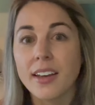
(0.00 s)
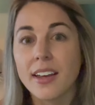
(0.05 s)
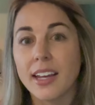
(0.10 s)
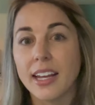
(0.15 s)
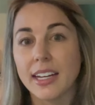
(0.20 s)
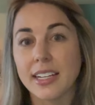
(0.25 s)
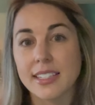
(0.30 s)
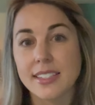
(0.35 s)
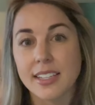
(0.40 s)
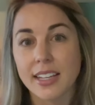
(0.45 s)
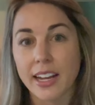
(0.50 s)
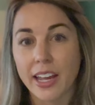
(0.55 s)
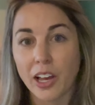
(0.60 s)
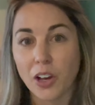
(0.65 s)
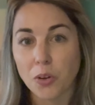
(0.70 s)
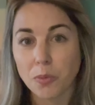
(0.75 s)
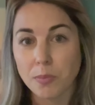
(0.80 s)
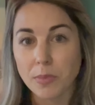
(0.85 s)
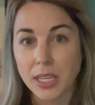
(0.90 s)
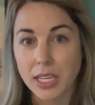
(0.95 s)
and it's going to
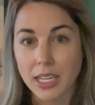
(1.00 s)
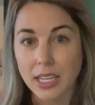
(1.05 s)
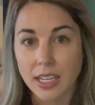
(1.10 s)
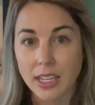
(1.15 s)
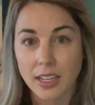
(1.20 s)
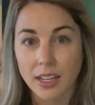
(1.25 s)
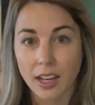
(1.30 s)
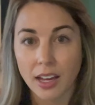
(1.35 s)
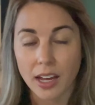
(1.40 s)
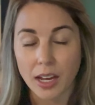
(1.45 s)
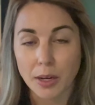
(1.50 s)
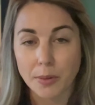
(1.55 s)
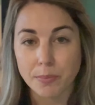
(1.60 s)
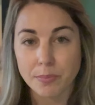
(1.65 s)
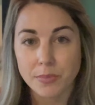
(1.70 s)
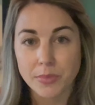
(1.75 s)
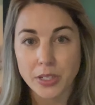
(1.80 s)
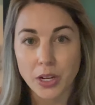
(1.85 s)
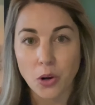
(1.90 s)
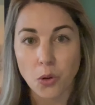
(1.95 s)
help me
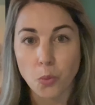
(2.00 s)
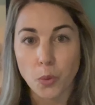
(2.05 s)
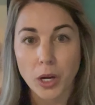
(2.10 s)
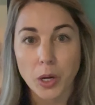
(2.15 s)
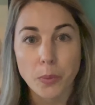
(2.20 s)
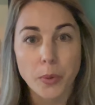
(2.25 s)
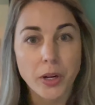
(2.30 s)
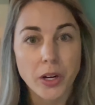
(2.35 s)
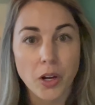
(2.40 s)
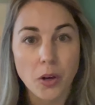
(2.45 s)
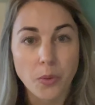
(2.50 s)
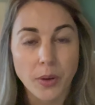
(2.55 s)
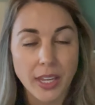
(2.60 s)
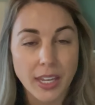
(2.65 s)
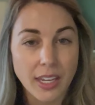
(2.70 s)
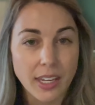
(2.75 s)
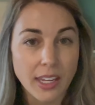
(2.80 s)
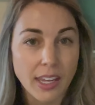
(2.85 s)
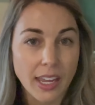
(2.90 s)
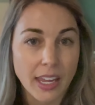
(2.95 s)
um, know where we're
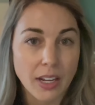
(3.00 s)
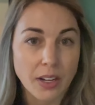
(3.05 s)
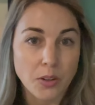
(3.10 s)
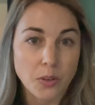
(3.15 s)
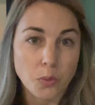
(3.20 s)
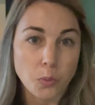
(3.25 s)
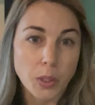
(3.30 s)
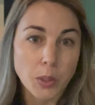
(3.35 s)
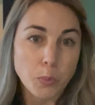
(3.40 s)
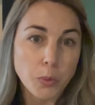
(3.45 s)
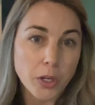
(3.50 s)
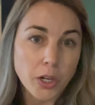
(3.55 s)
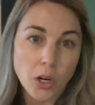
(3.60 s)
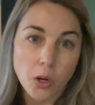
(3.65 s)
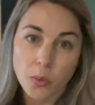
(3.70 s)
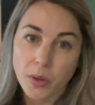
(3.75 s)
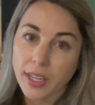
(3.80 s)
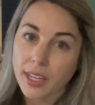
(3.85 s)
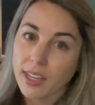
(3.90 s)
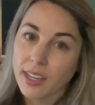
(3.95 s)
going and when we're
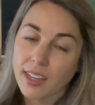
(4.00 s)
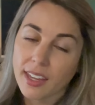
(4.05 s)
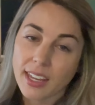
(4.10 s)
going